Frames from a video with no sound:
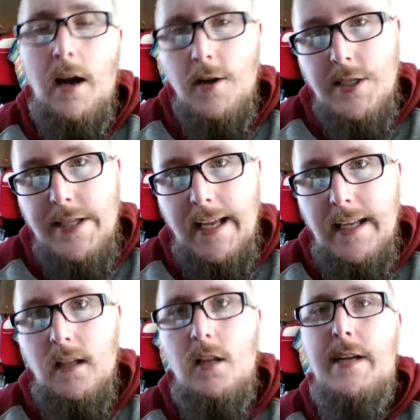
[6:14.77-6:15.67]
Our
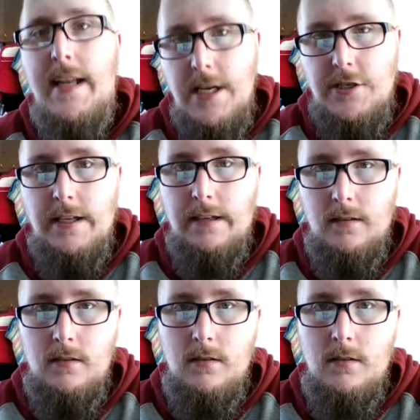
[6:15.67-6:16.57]
second elimination
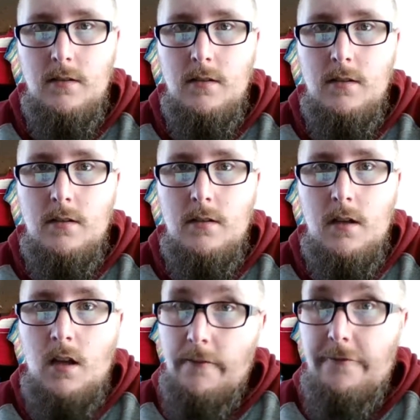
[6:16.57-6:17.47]

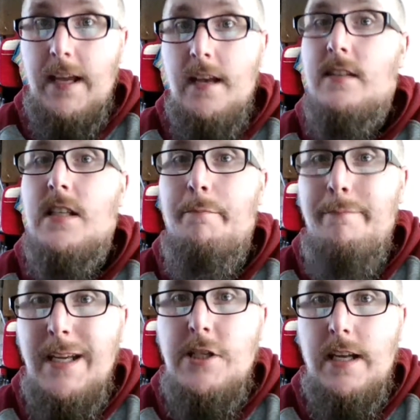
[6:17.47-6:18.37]
via
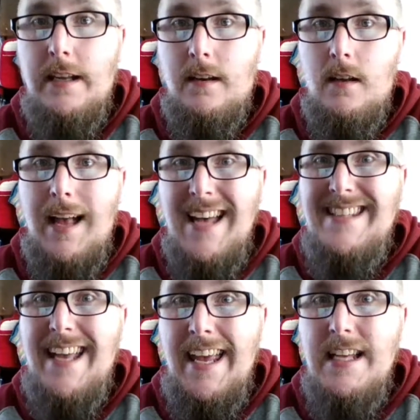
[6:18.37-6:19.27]
submission
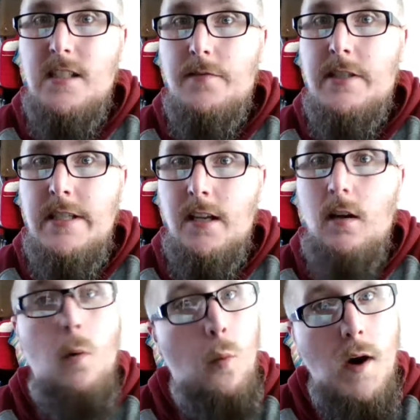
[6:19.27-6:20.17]
at the hands of
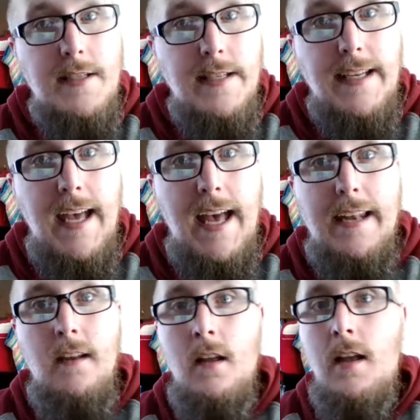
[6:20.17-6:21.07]
Sickle once
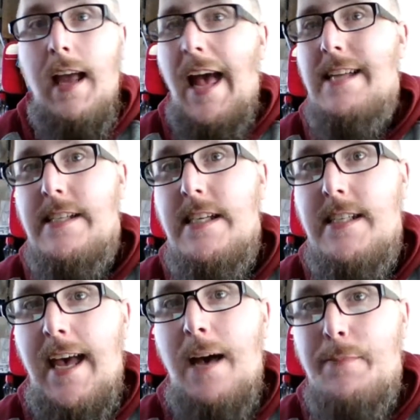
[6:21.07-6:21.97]
again as he
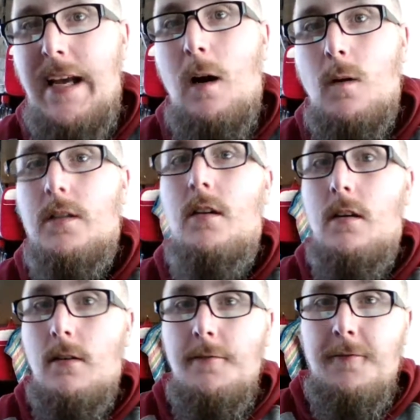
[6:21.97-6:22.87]
tapped out
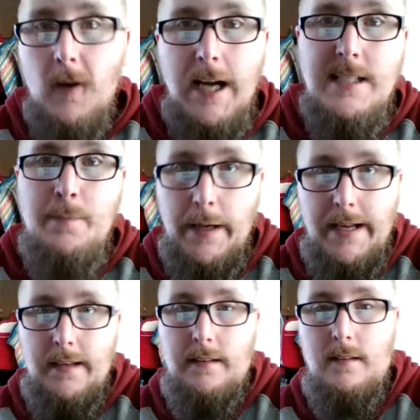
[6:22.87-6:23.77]

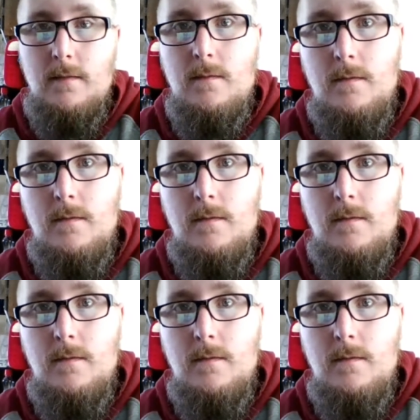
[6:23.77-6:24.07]
Frostbite.